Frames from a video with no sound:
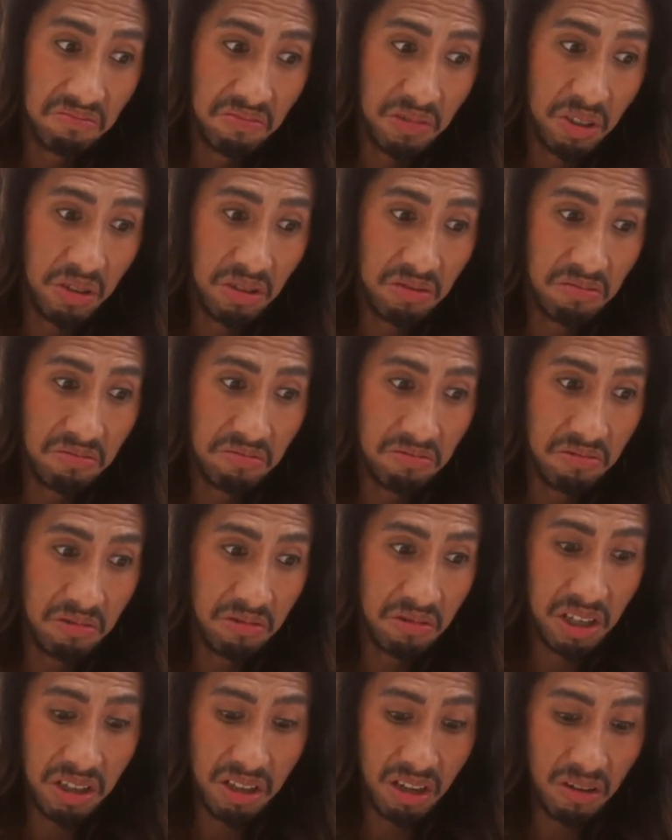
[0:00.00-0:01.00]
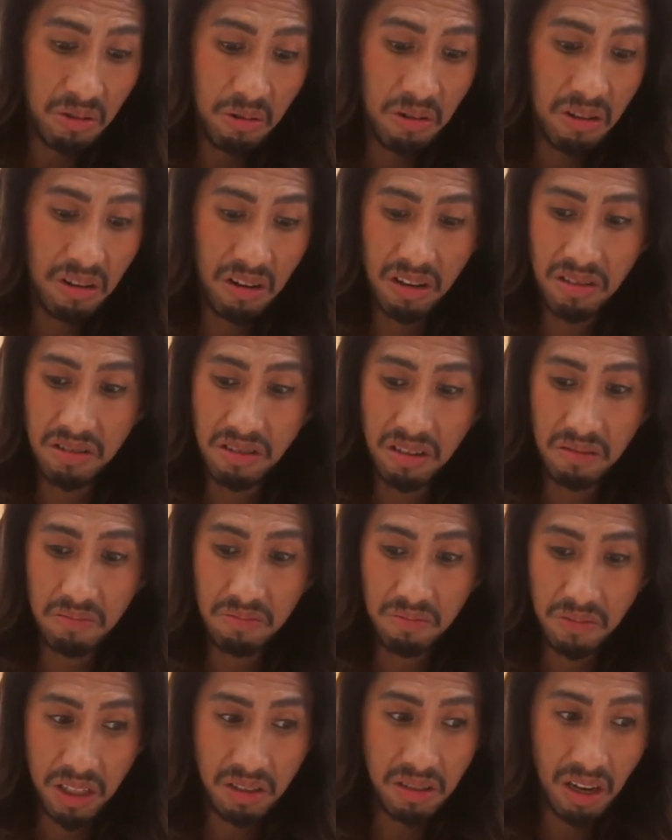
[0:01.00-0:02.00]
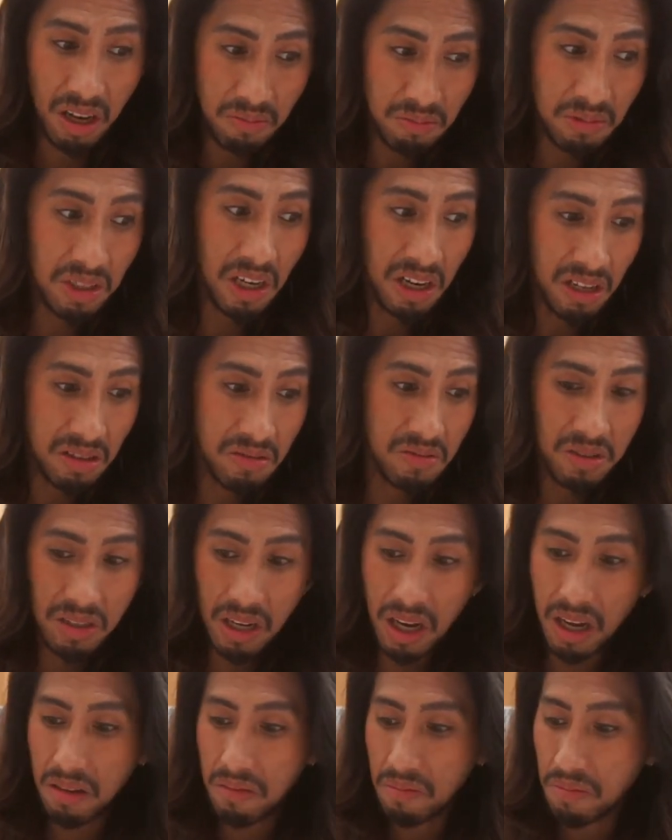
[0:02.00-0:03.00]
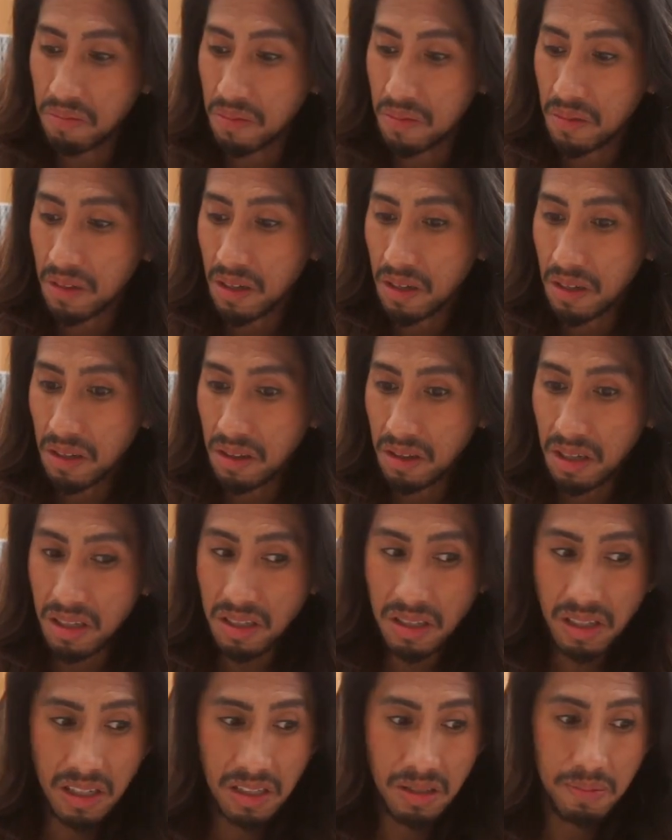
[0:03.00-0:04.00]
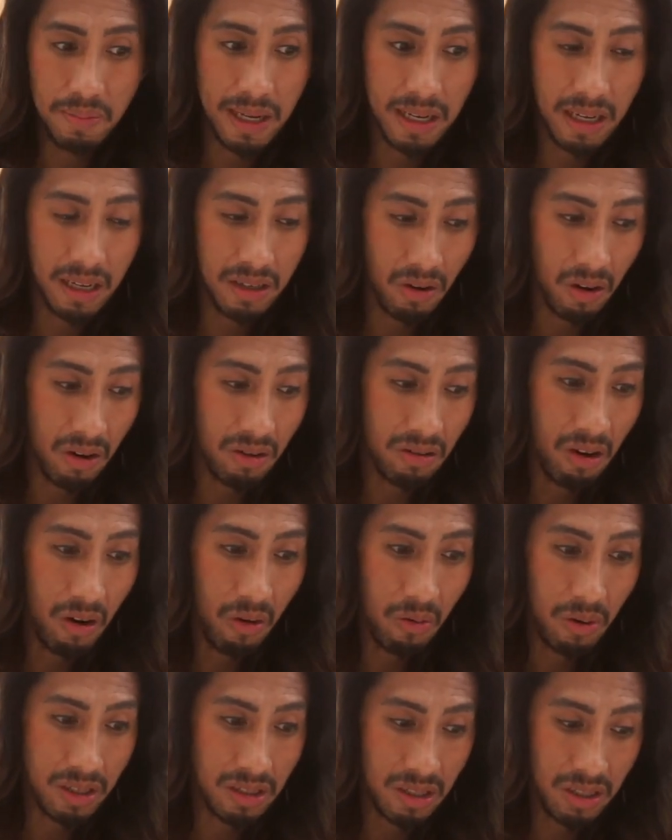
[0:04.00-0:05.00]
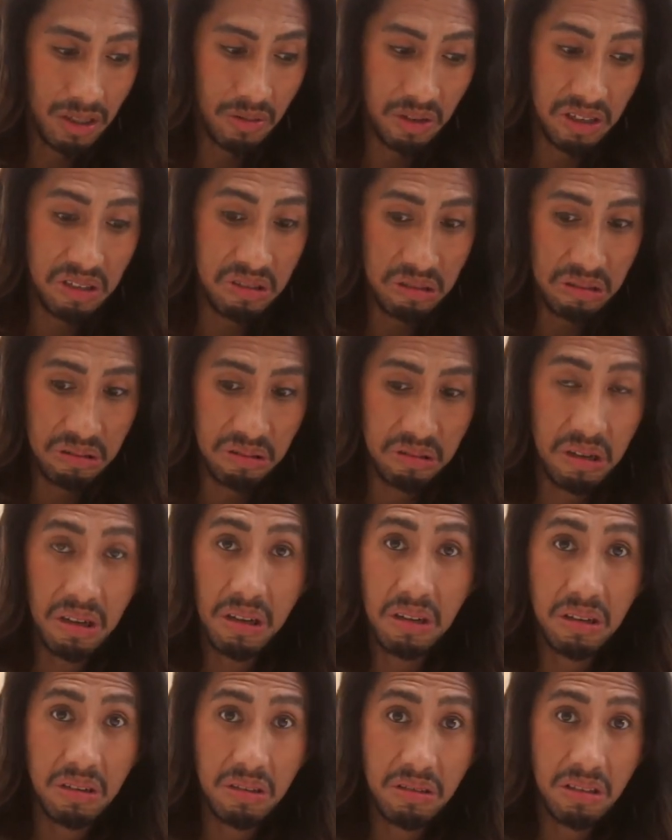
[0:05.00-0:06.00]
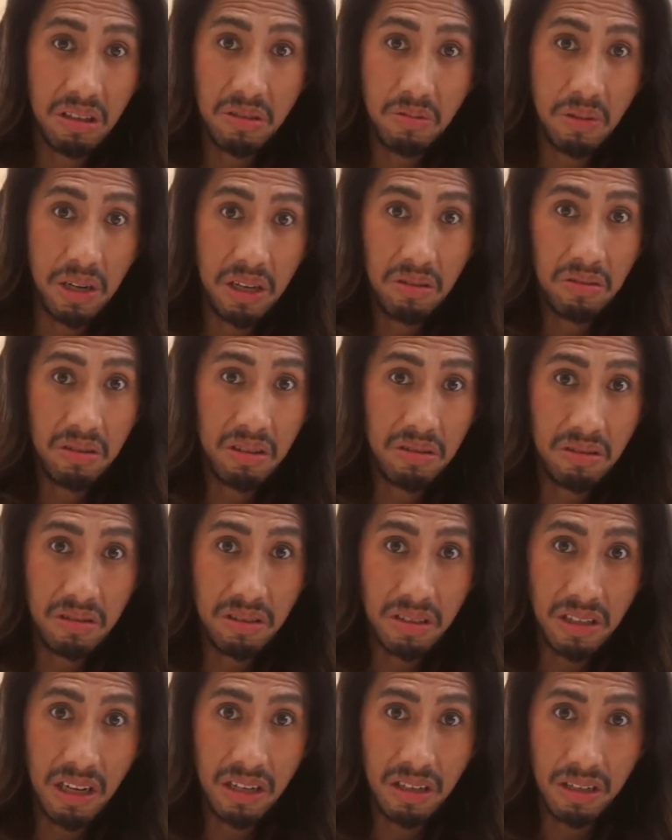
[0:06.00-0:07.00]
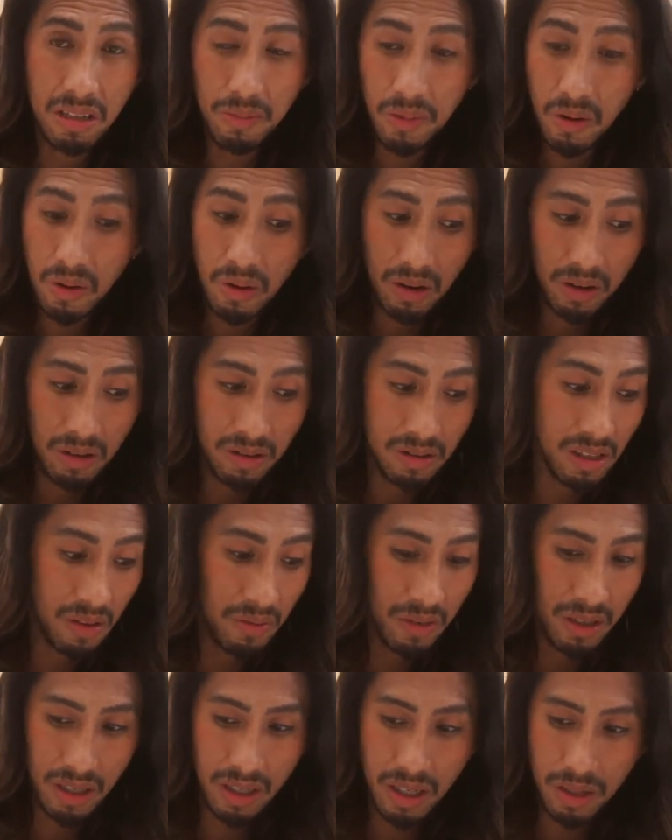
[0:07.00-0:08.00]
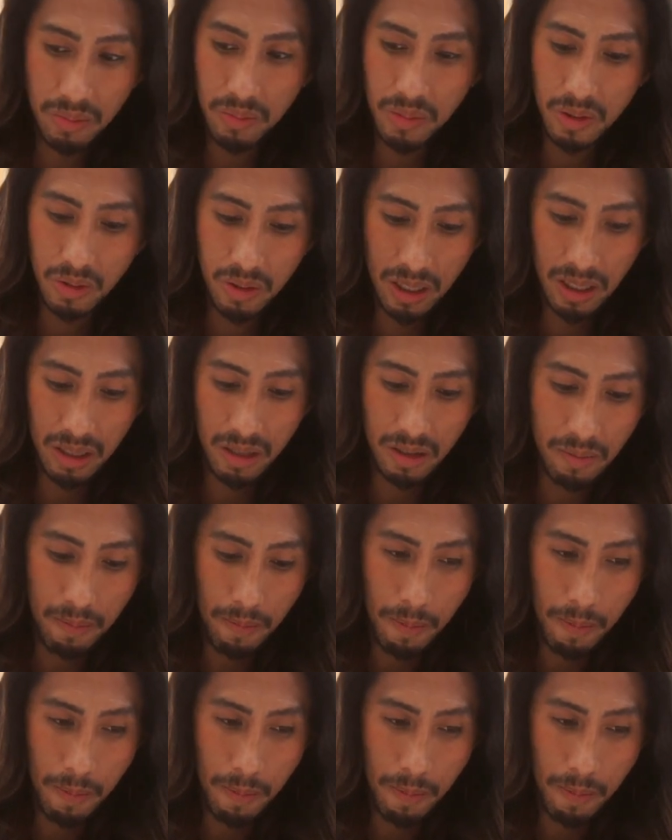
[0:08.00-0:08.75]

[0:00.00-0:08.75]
You can read the whole card, Sal. And I'm telling you, Sal, this has been an ongoing situation. That's why I don't understand anymore. Seven of Cups, right?